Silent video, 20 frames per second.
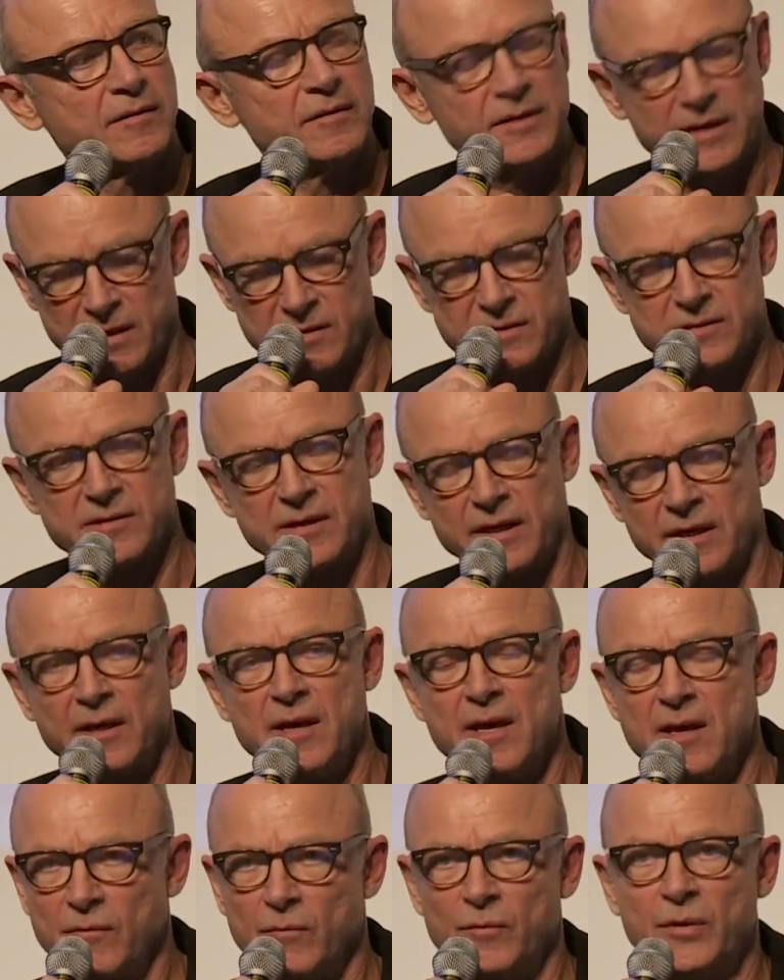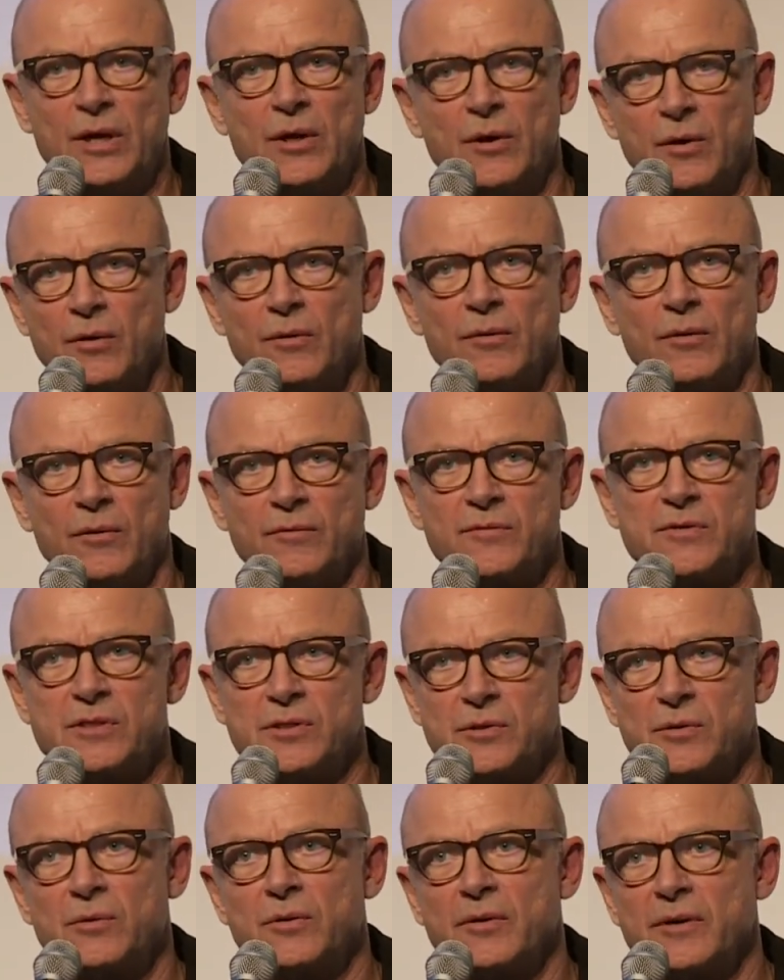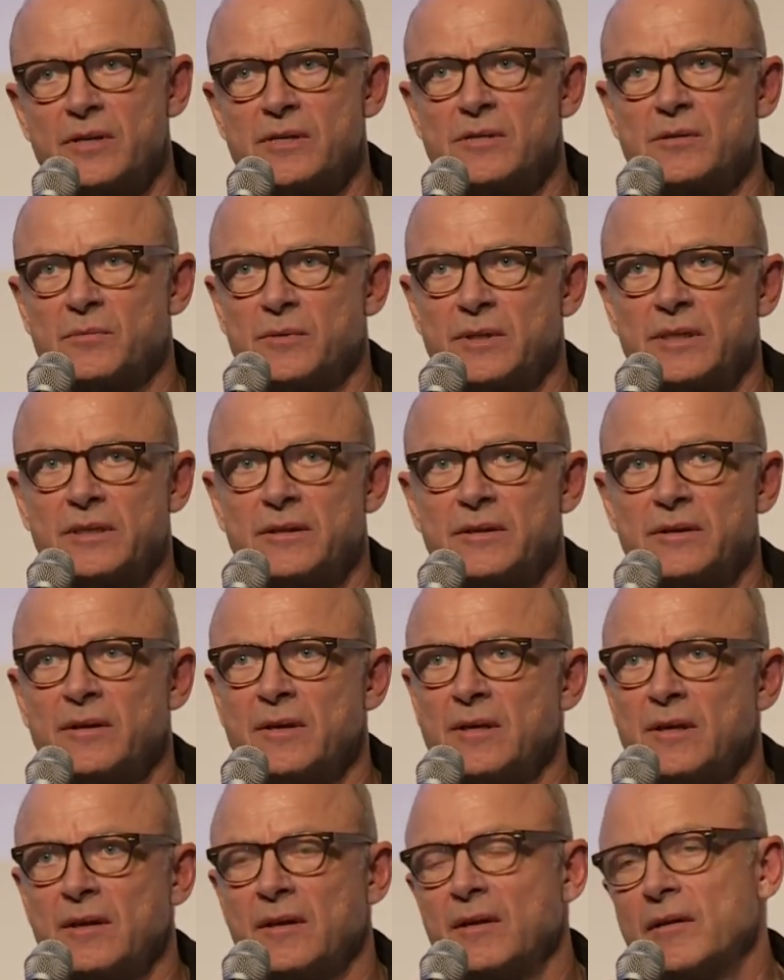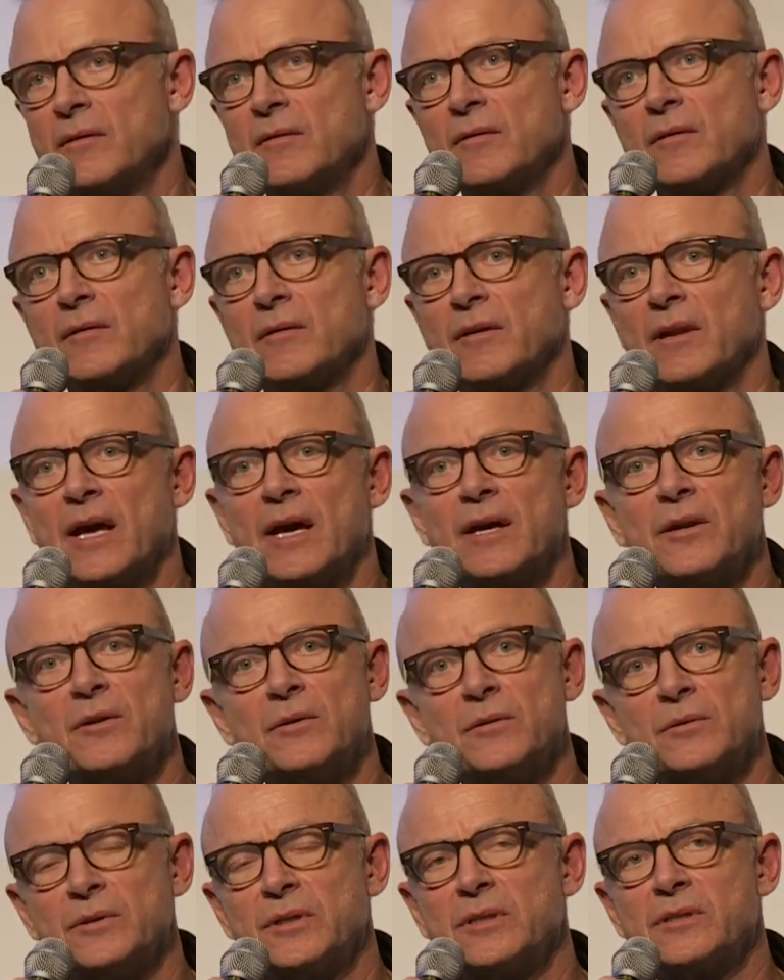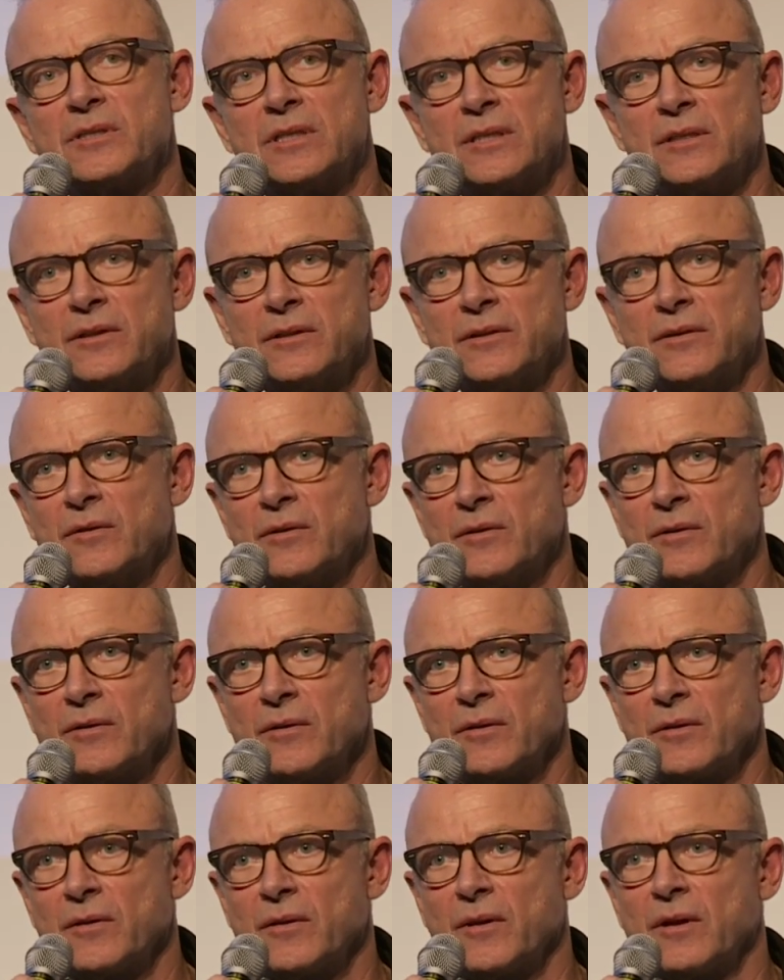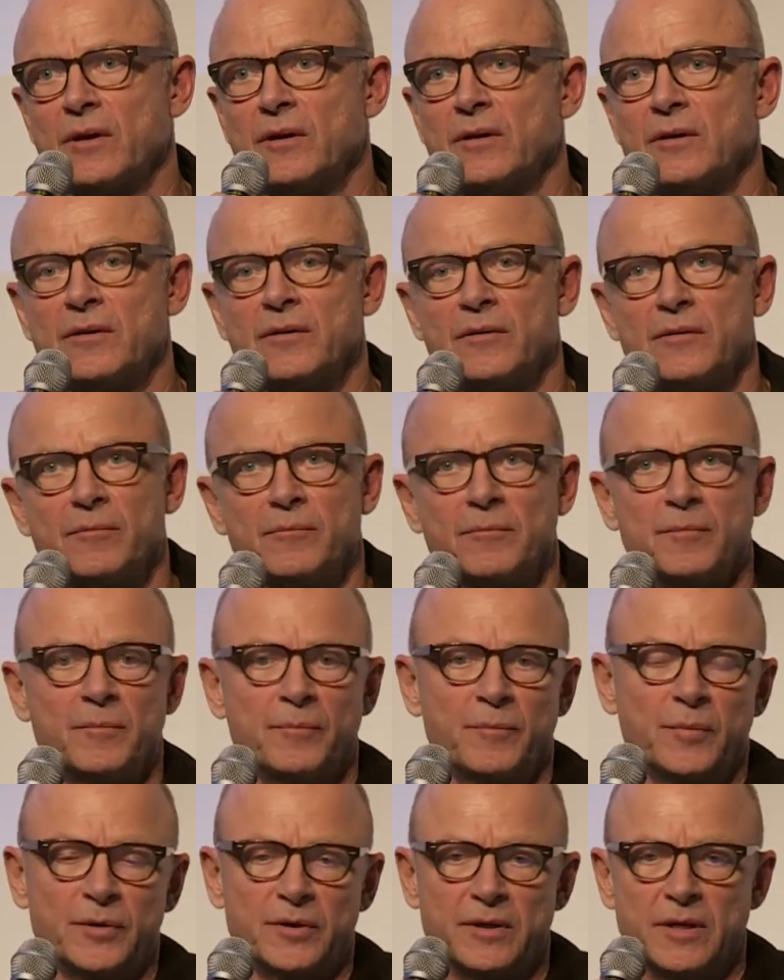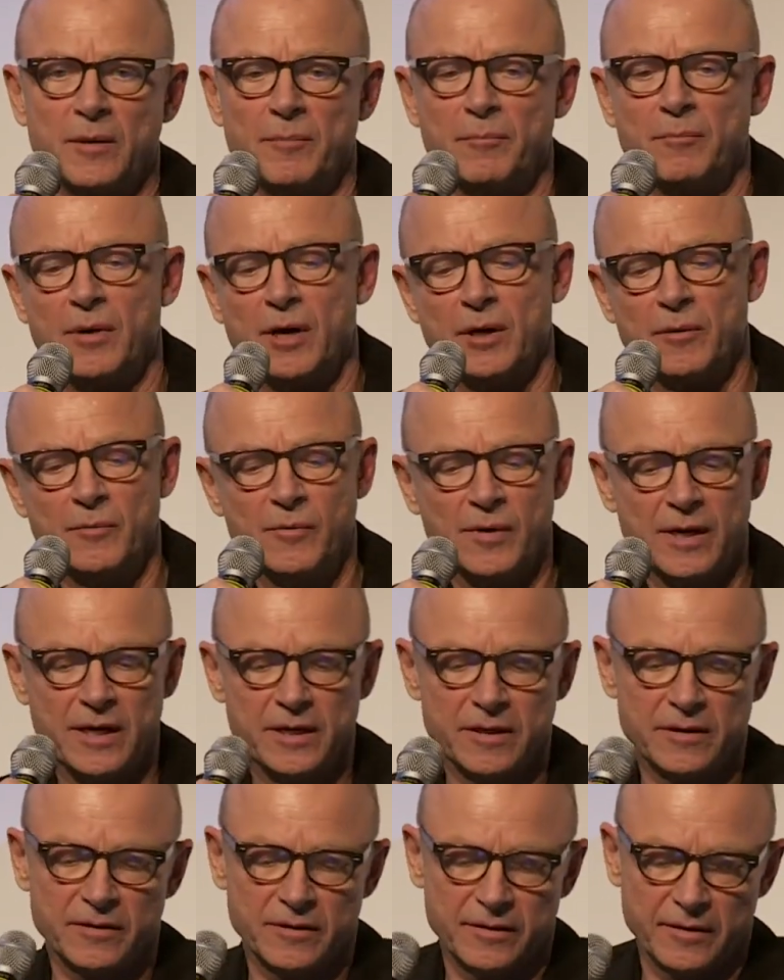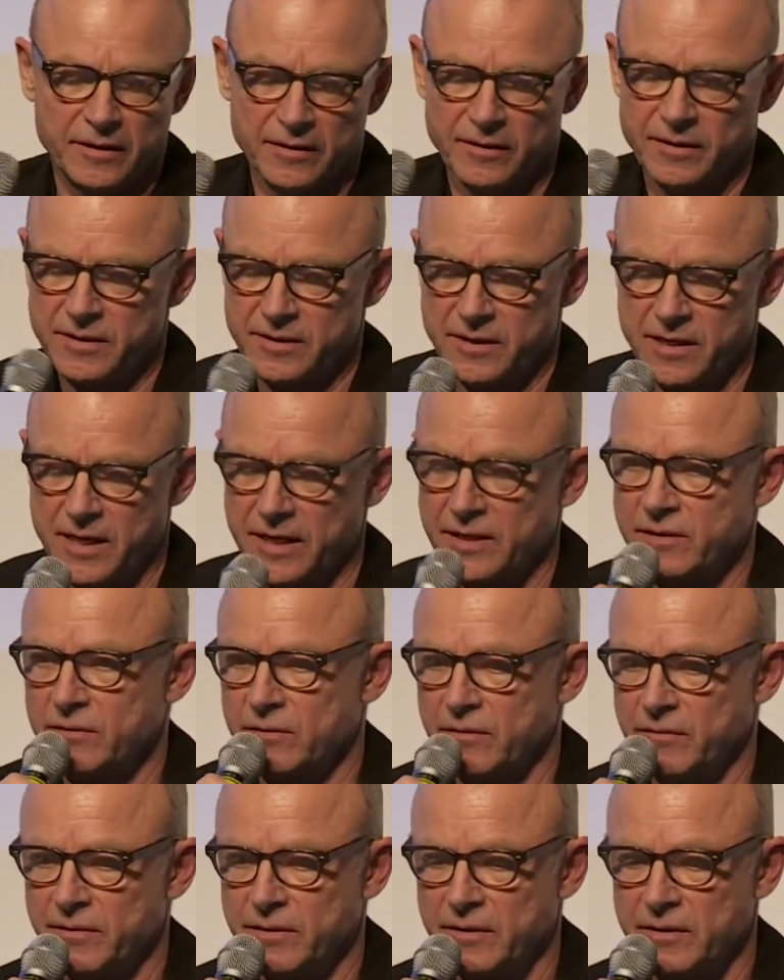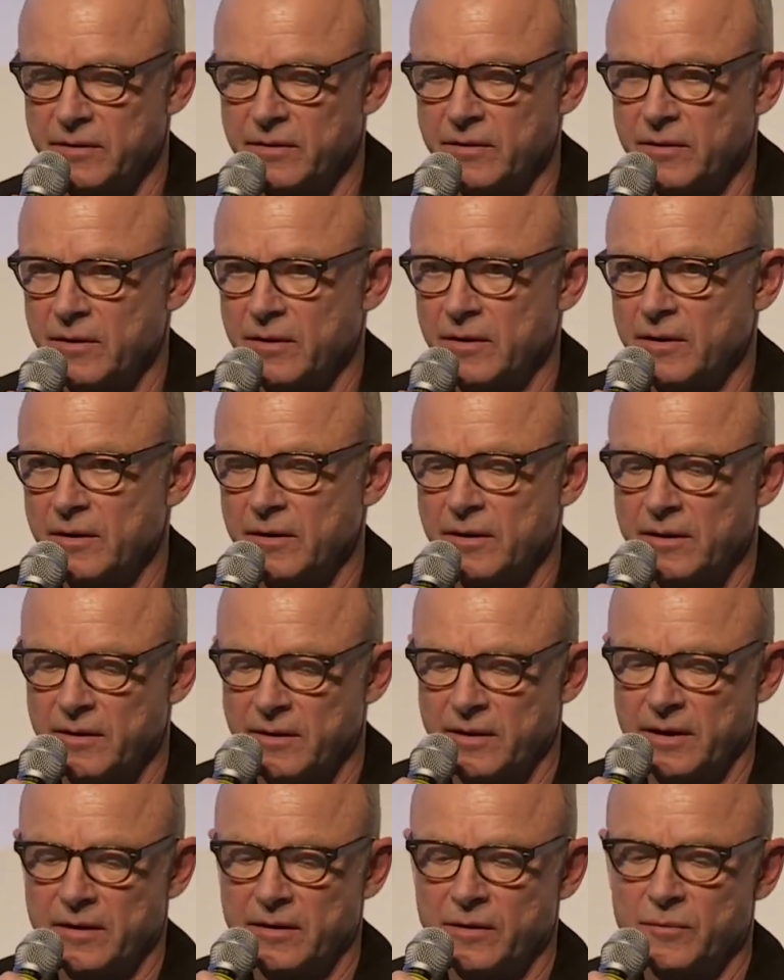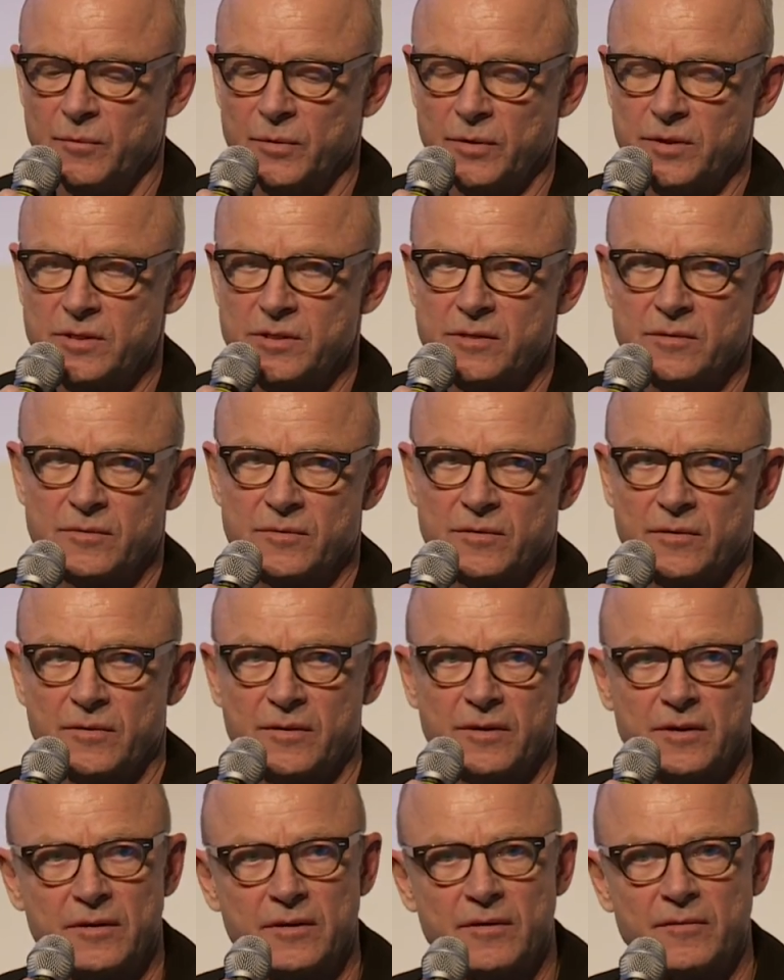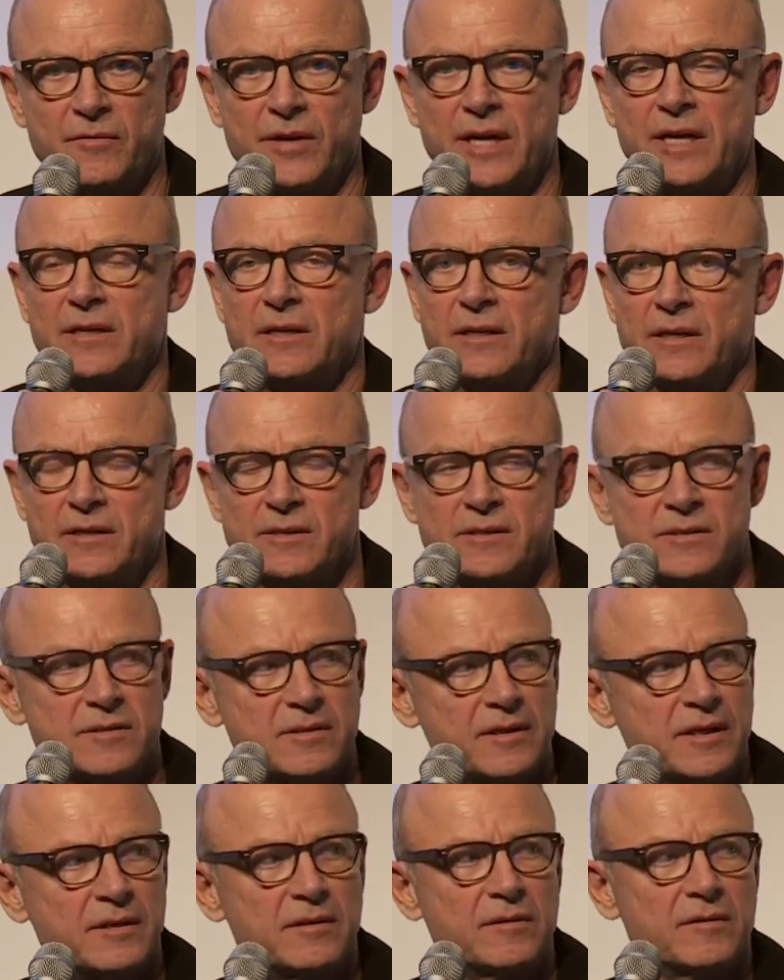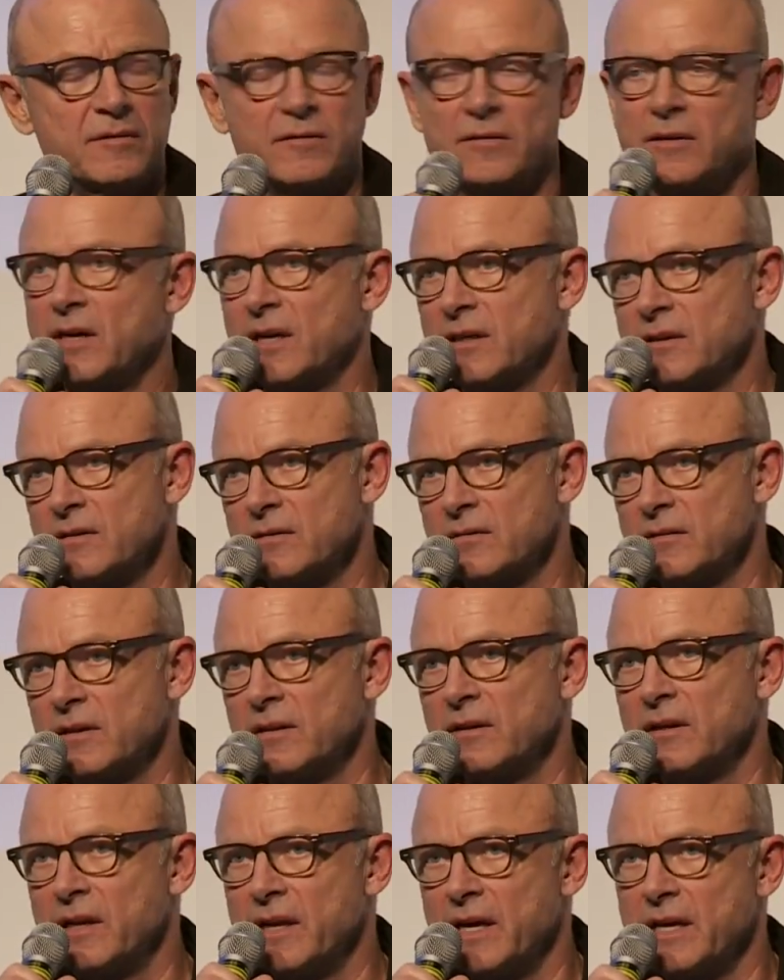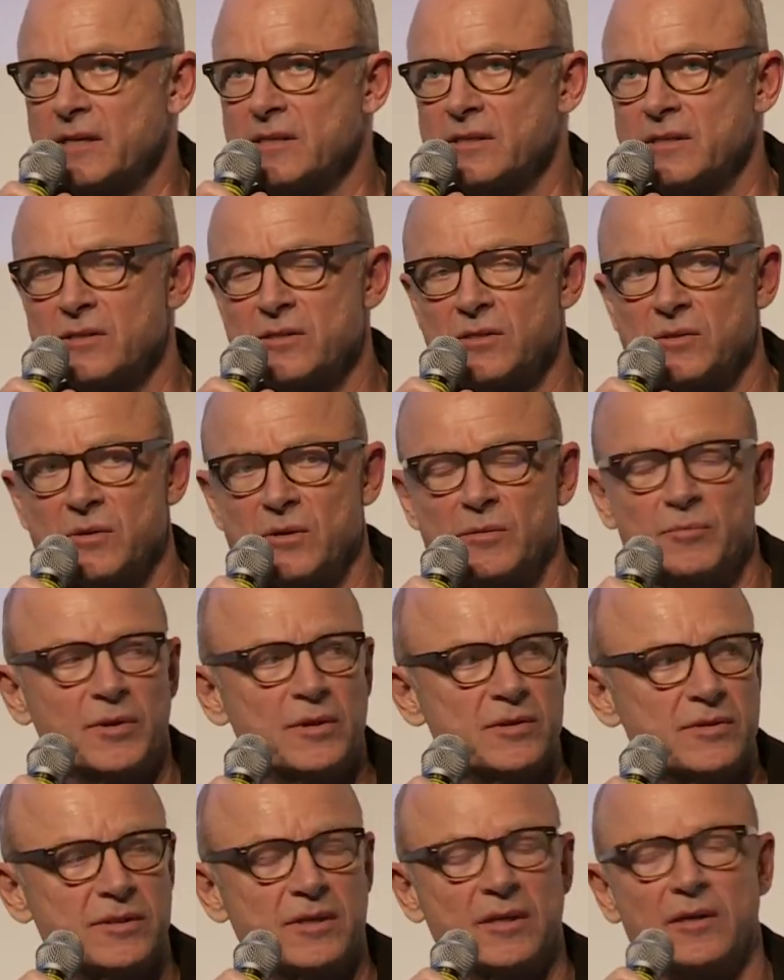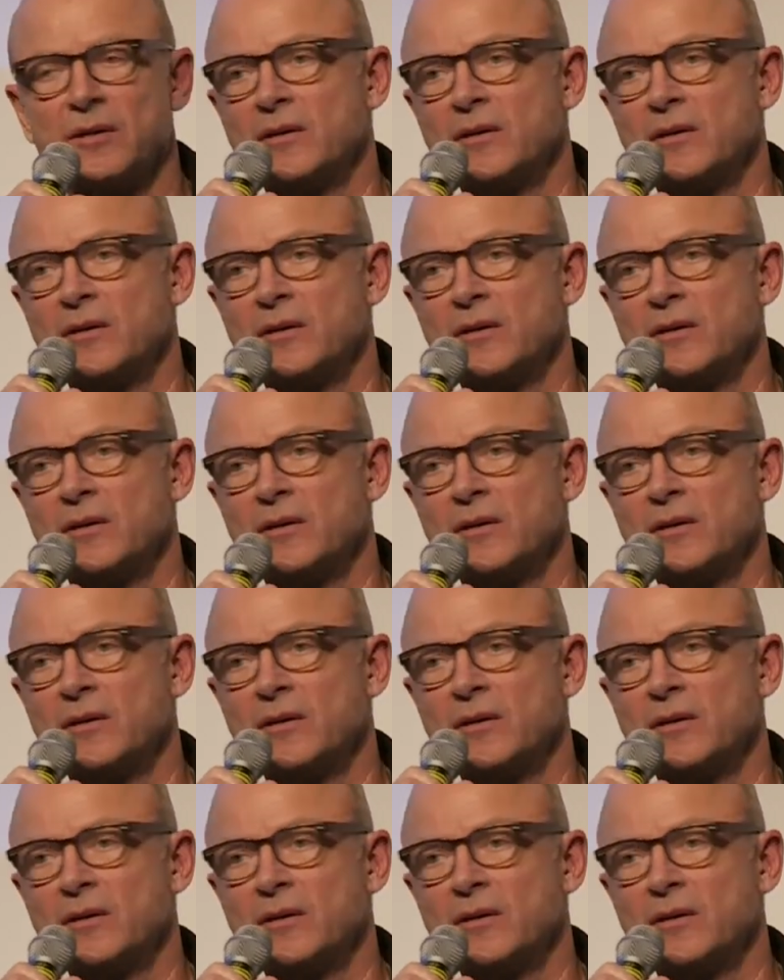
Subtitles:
Yes, we know of stories where landowners in the north are putting up barbed wire in this height of in the woods, so the reindeers get cut in the legs and so on because